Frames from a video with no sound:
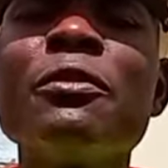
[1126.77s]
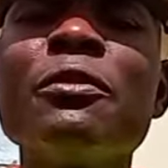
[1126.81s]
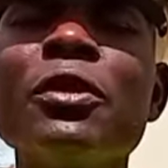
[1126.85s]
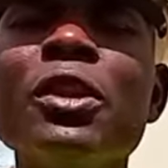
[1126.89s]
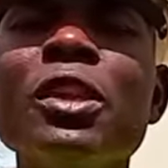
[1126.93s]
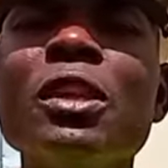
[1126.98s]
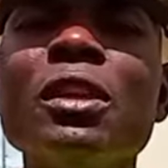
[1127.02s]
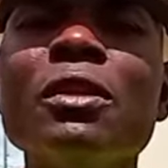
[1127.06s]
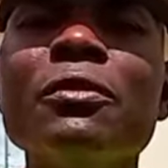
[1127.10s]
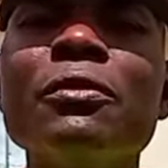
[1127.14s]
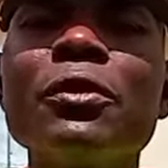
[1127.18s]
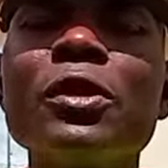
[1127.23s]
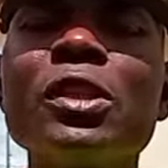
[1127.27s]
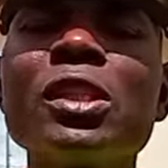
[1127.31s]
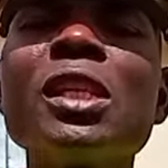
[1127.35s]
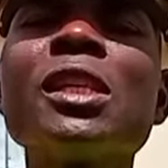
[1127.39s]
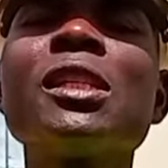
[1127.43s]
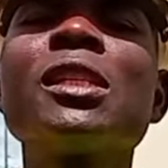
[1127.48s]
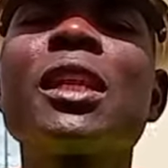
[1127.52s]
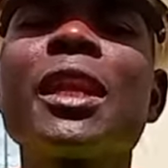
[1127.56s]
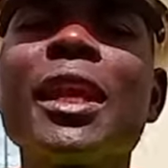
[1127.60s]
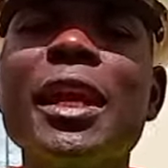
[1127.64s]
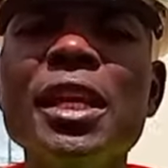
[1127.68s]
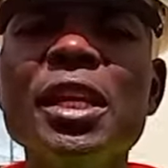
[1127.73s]
Even if it
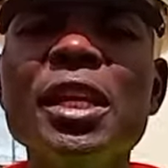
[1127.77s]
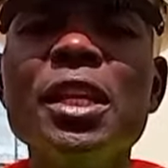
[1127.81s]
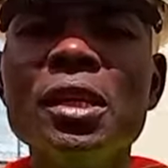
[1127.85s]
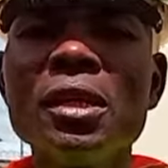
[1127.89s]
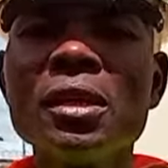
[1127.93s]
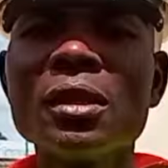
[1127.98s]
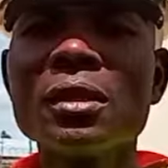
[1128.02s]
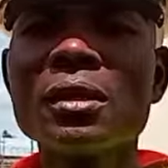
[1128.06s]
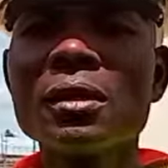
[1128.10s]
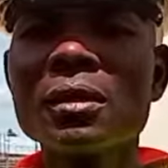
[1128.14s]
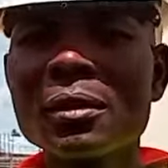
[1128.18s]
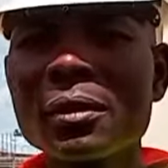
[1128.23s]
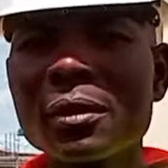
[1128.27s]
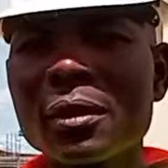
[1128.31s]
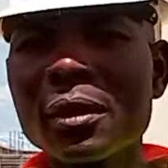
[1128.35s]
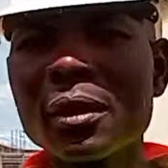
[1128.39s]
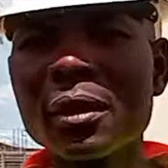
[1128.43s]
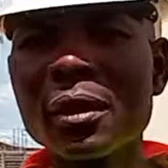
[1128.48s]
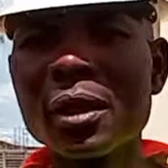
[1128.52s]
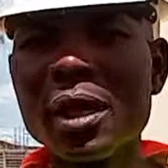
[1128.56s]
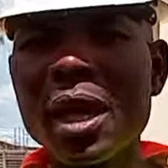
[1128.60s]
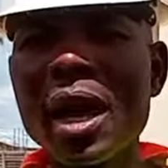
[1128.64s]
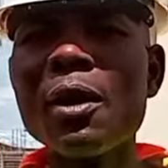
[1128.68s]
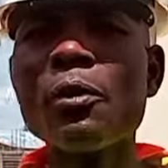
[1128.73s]
is raining,
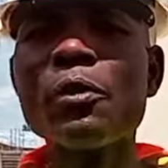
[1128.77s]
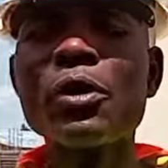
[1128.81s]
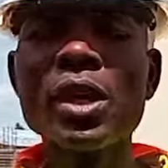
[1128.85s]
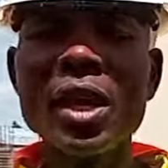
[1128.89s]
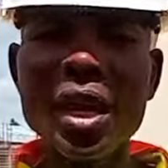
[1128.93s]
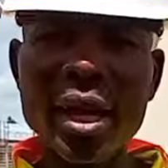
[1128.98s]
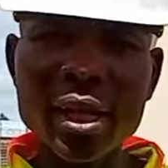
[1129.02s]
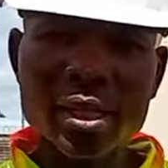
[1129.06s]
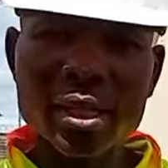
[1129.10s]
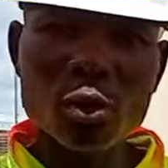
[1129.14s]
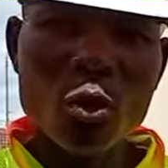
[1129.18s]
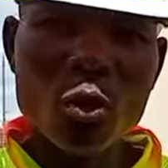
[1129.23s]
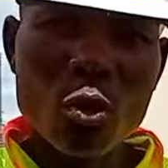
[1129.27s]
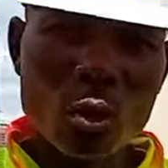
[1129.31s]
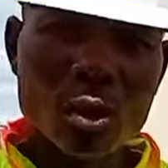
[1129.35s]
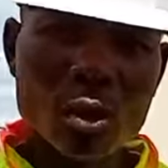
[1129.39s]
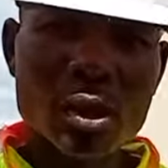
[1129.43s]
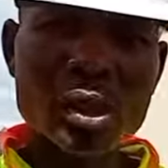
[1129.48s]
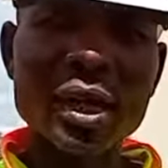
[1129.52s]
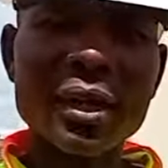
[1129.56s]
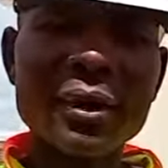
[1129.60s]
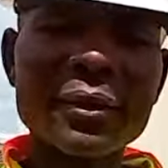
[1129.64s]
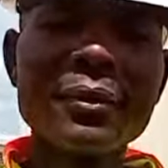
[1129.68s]
yeah, we add water.